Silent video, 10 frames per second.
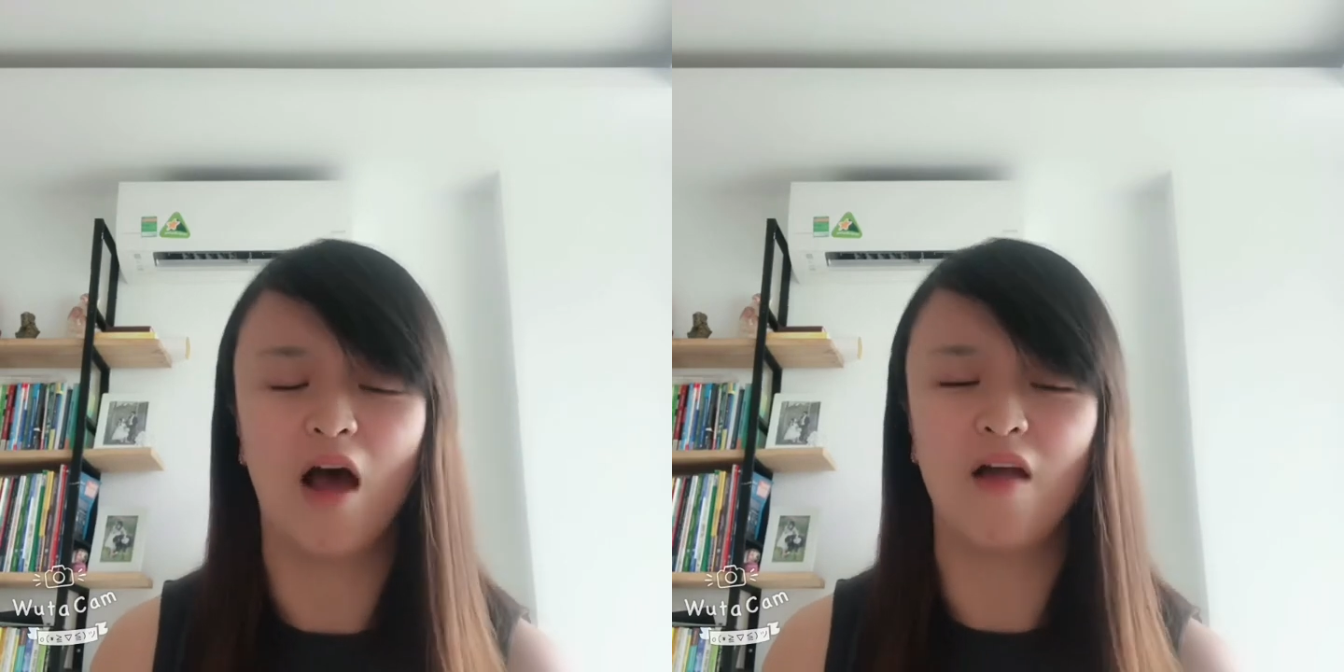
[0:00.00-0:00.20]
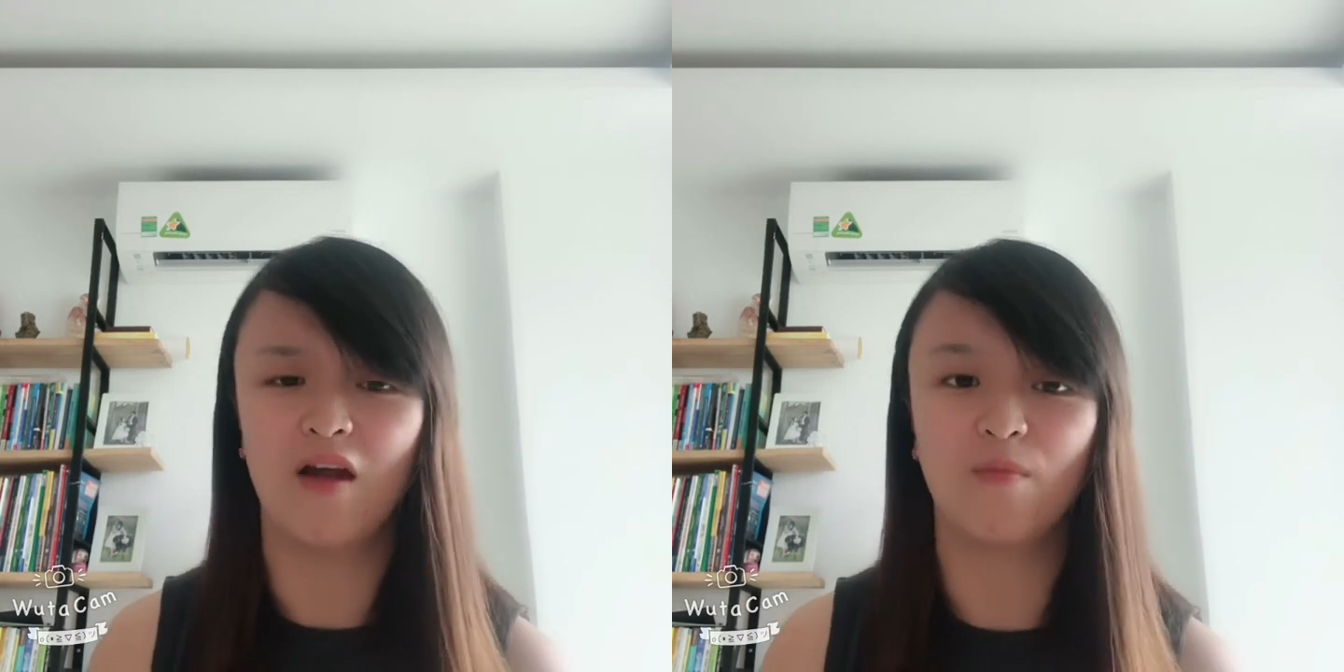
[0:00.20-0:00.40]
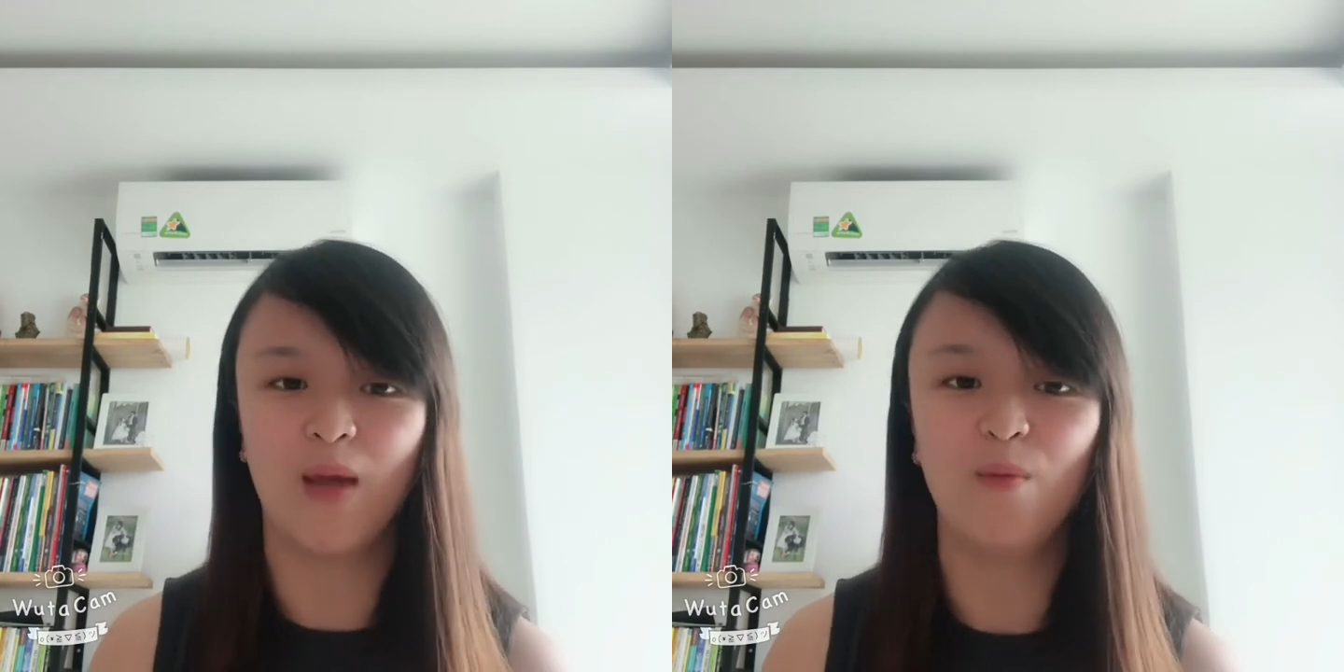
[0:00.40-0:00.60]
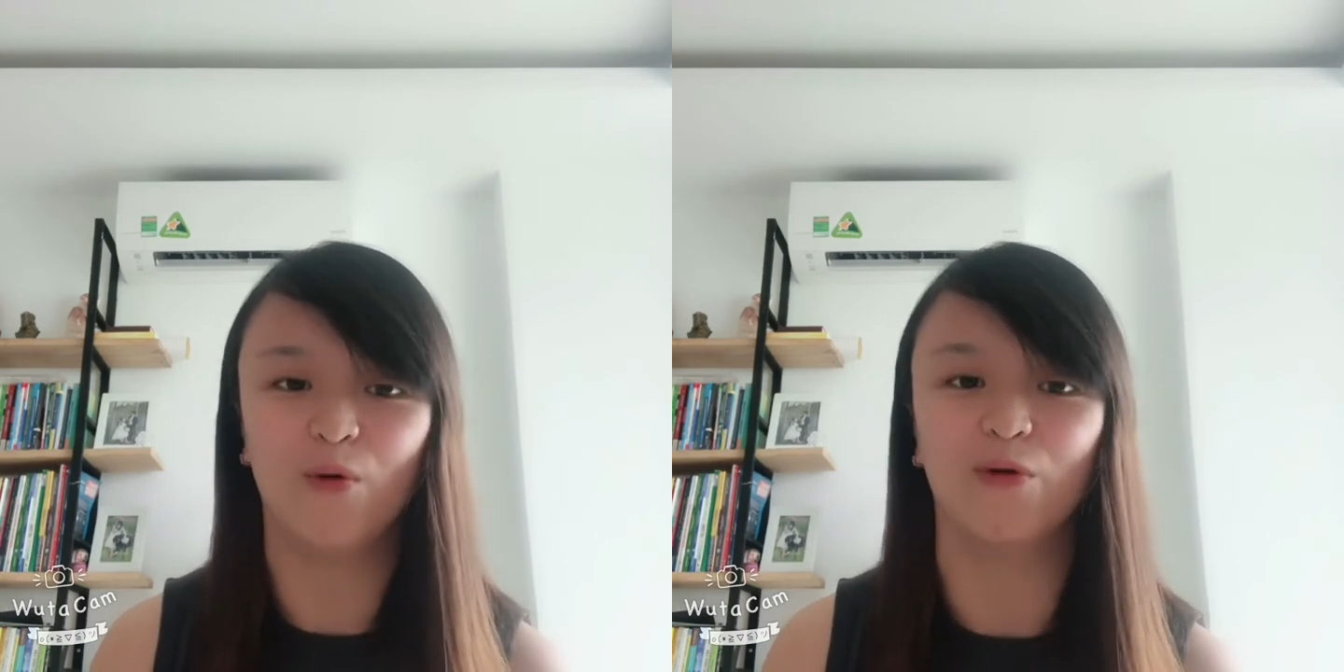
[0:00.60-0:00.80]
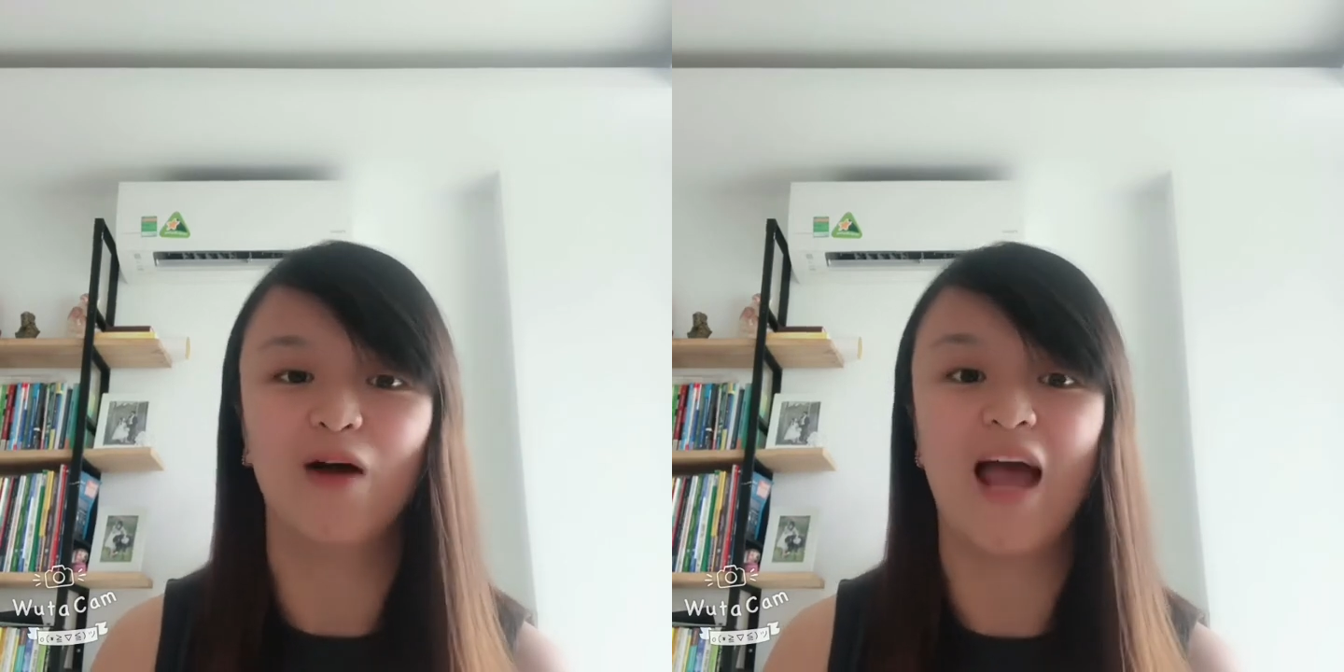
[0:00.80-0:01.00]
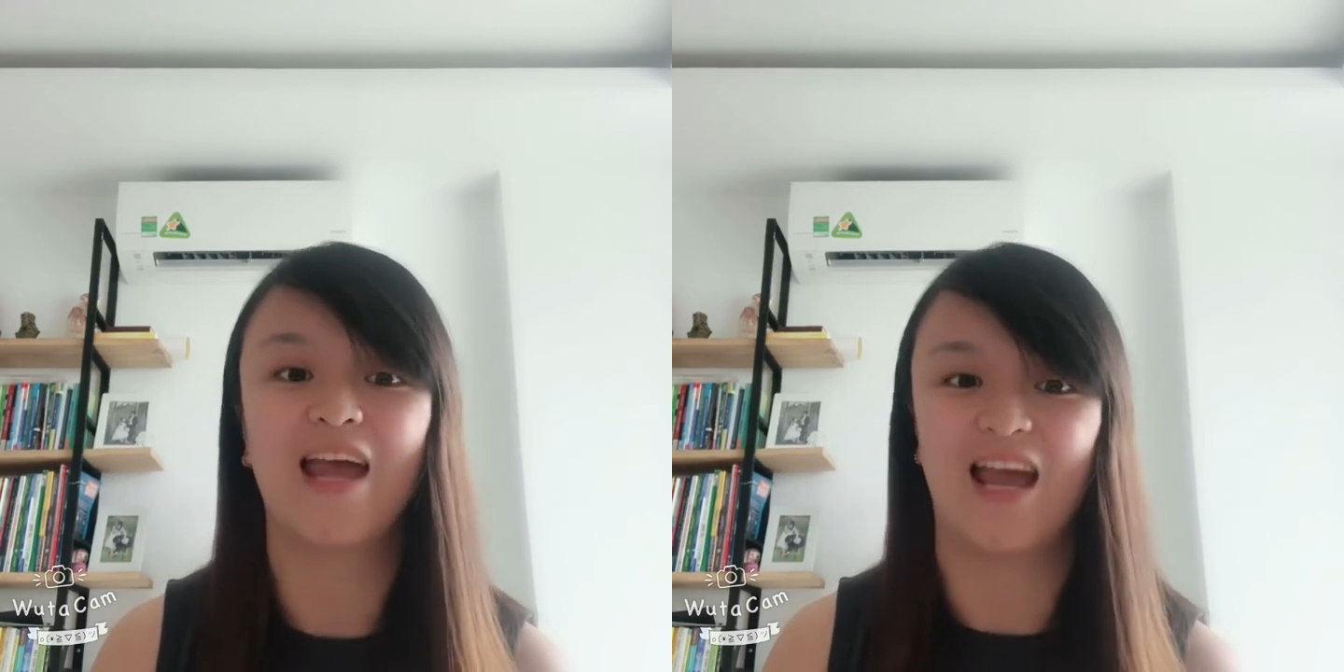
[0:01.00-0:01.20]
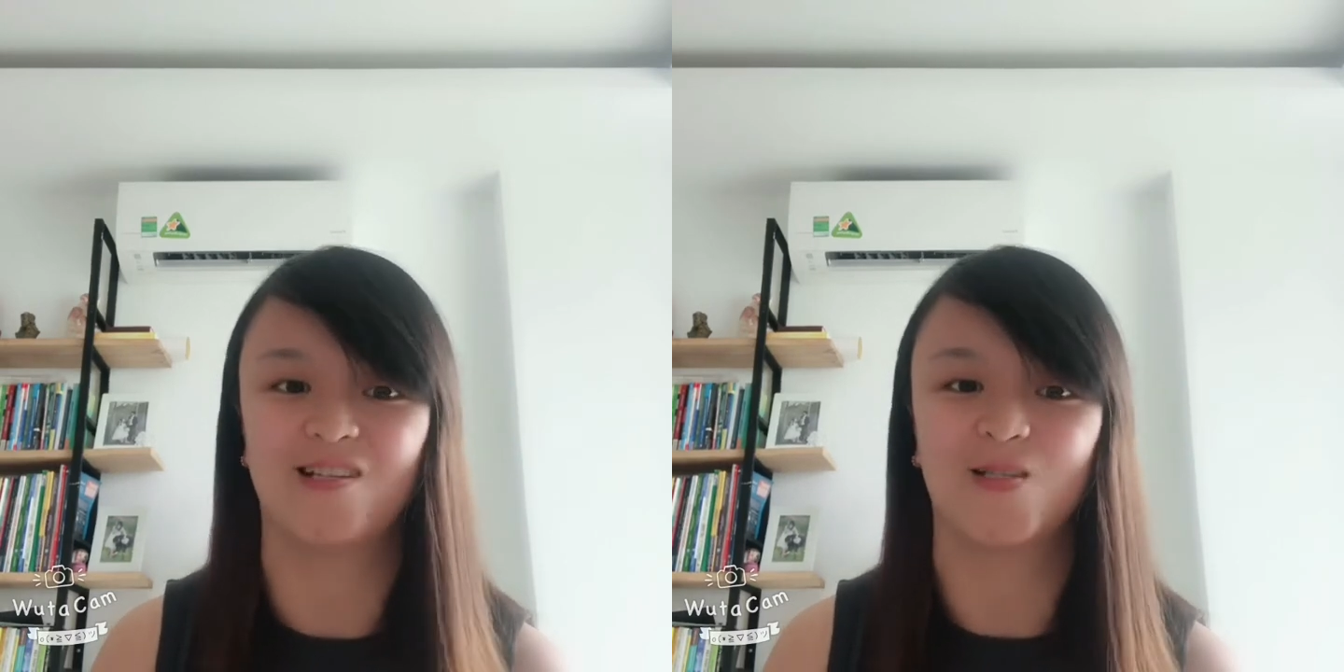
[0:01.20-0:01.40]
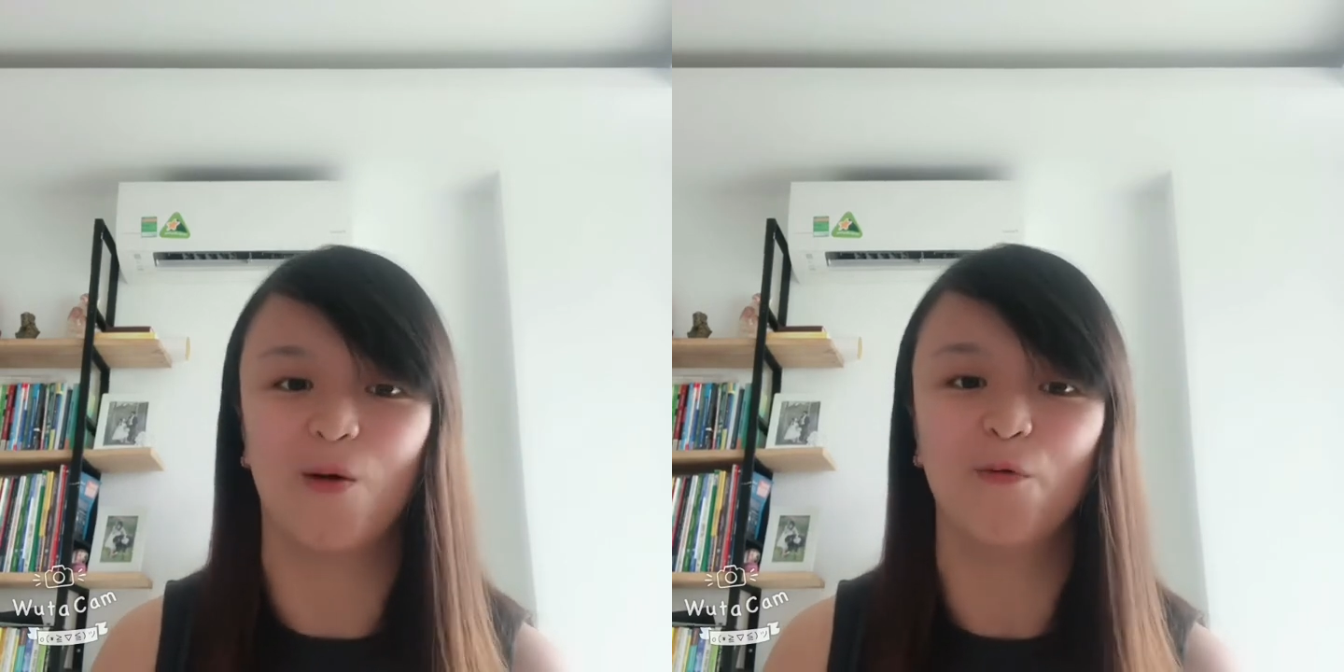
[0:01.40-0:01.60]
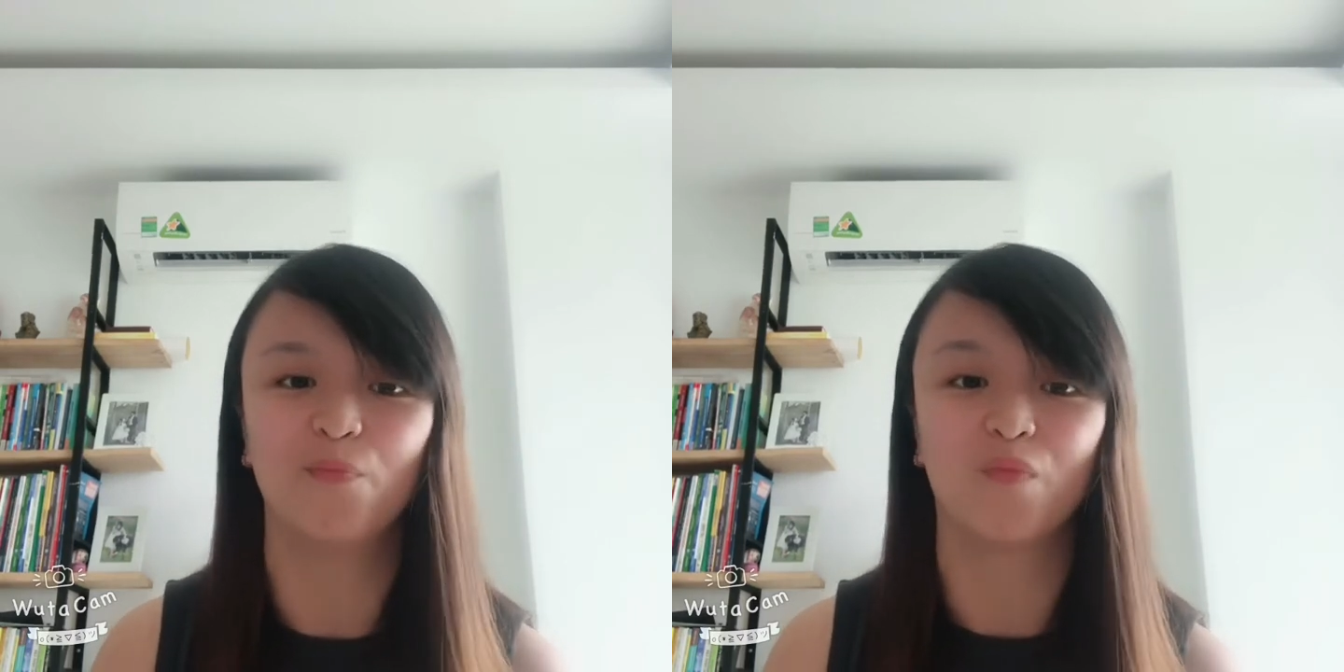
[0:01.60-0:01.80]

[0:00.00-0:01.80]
another people. I guess so.